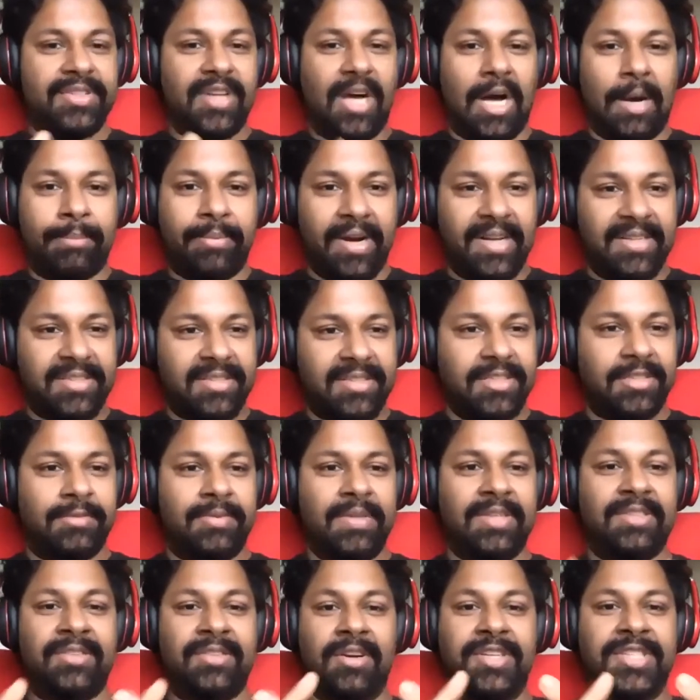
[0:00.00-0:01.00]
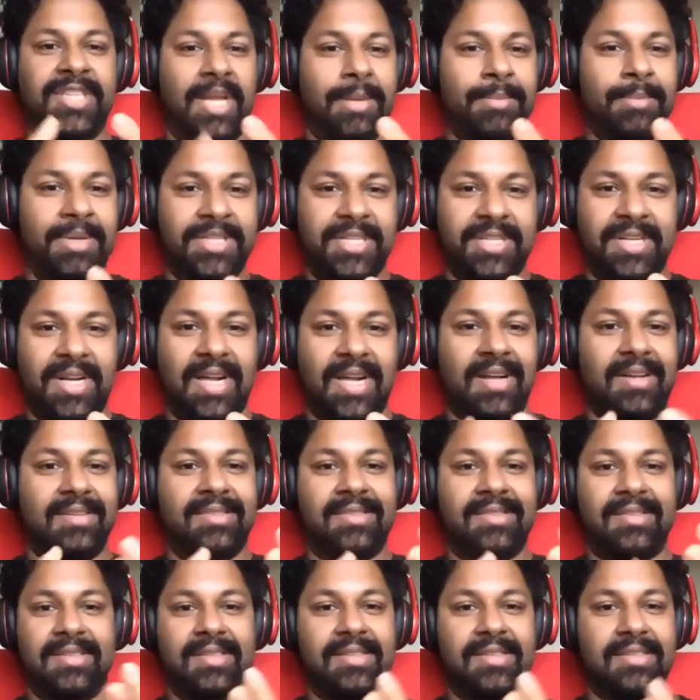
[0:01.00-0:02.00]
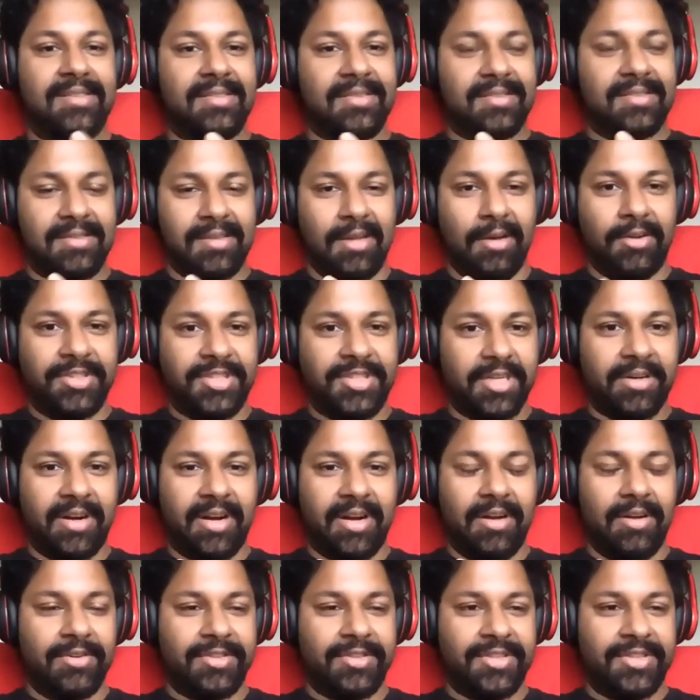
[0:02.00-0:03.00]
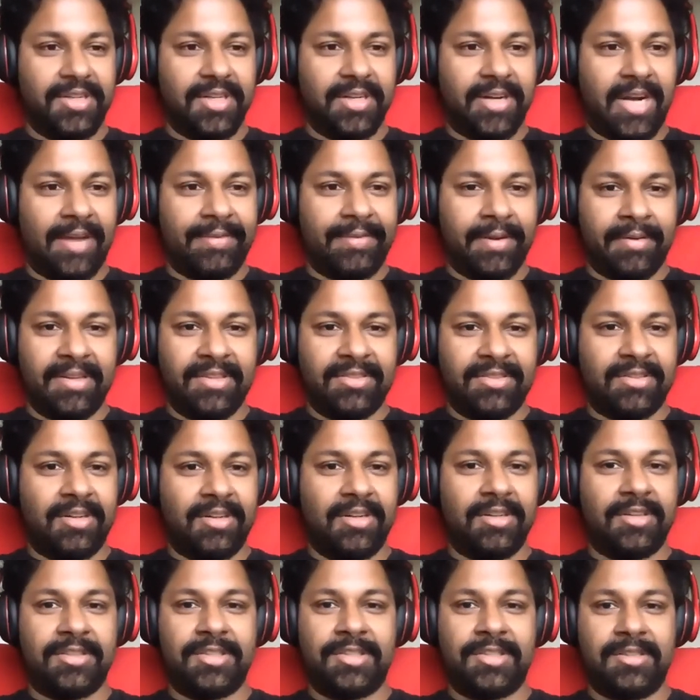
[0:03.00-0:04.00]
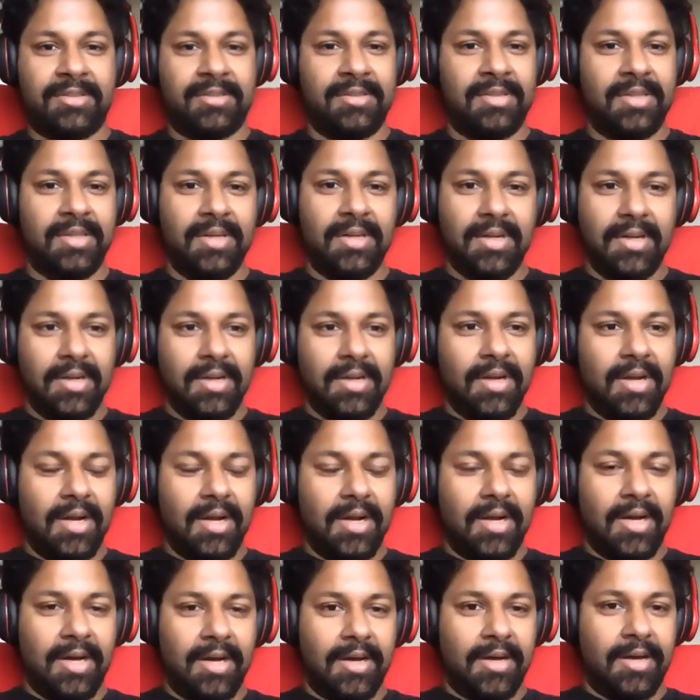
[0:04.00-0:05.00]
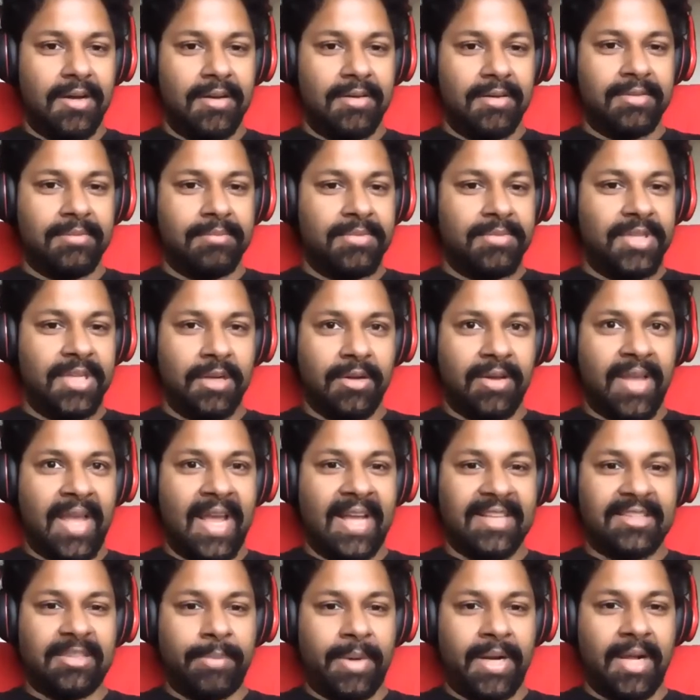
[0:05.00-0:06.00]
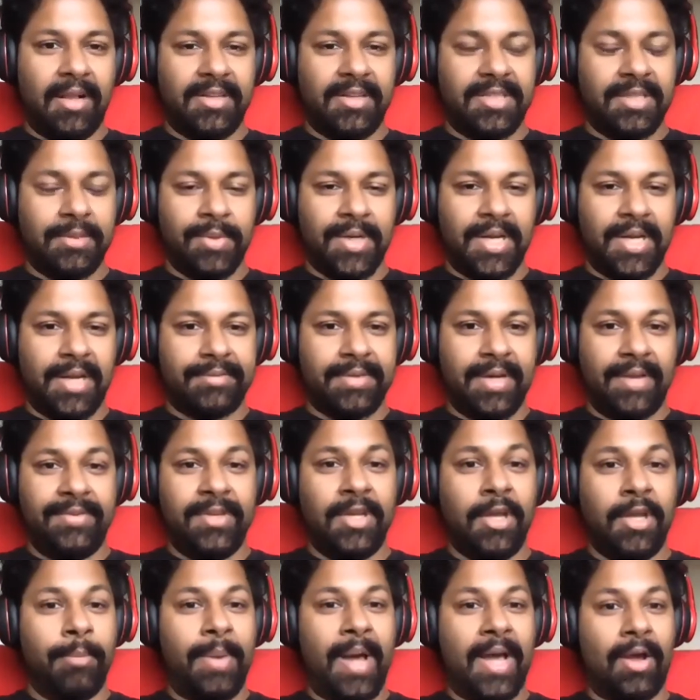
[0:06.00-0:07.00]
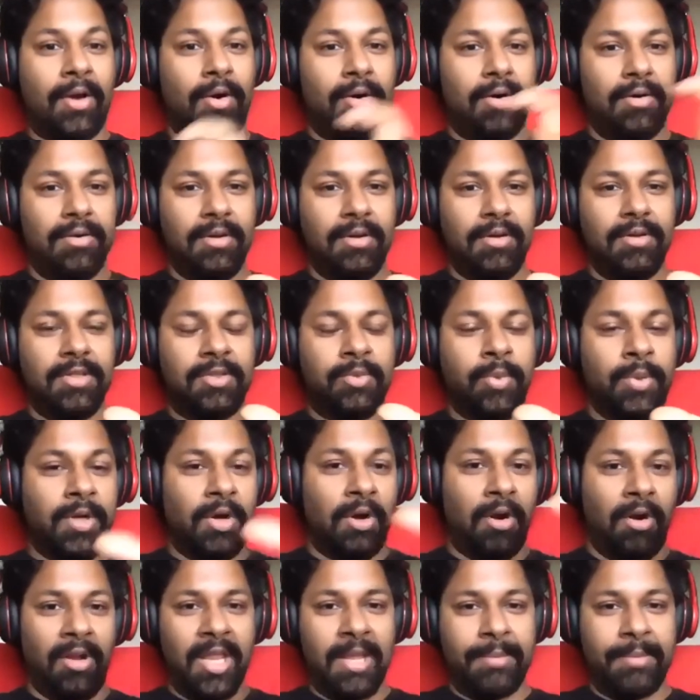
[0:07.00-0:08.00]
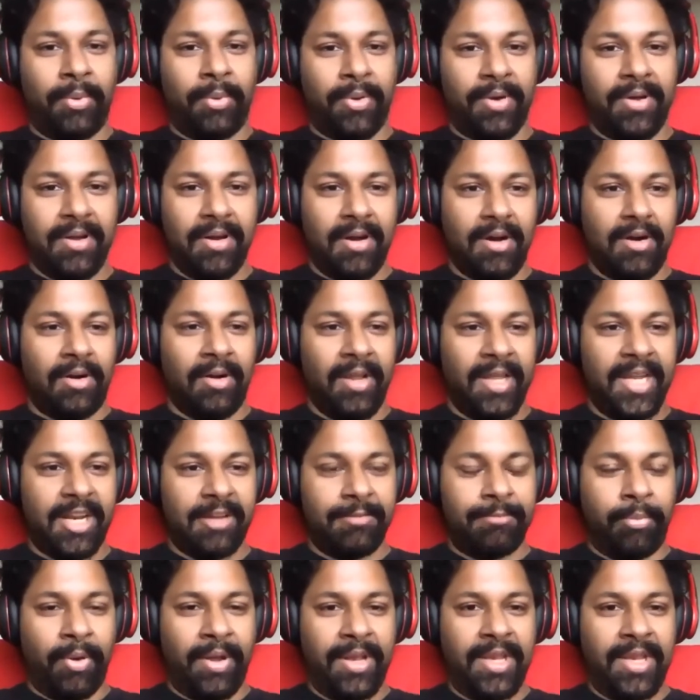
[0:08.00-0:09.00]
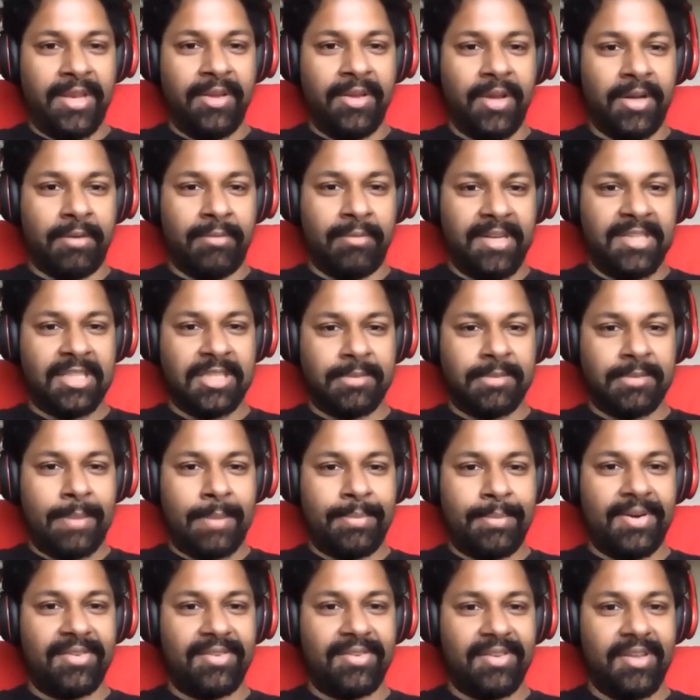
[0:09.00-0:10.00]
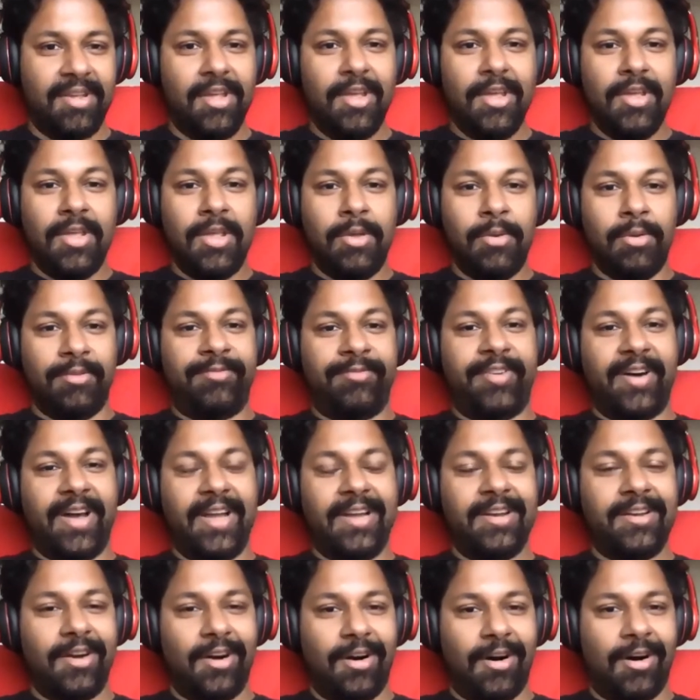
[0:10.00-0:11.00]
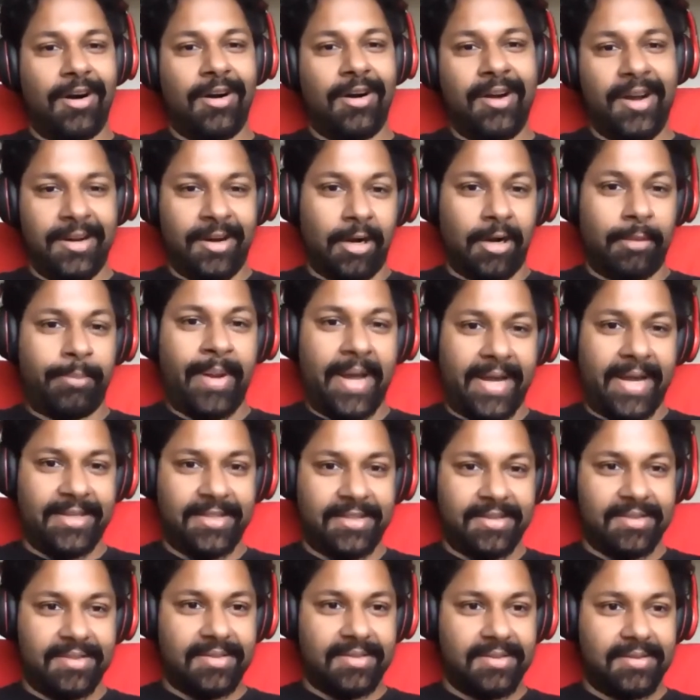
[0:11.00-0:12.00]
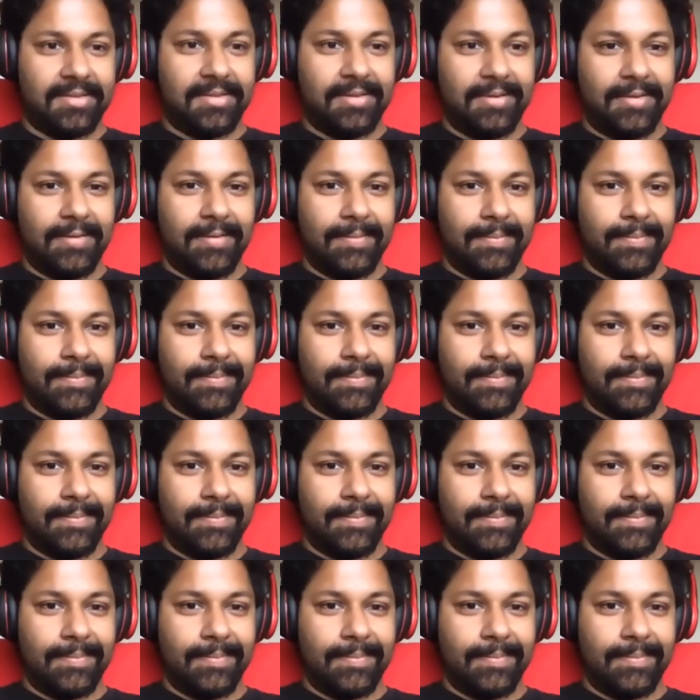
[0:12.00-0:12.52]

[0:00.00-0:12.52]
whether it's operations research, image analysis, oceanographic research, cancer biology, whatever. If you go back to an early enough point and you go to research papers, you'll find R and R packages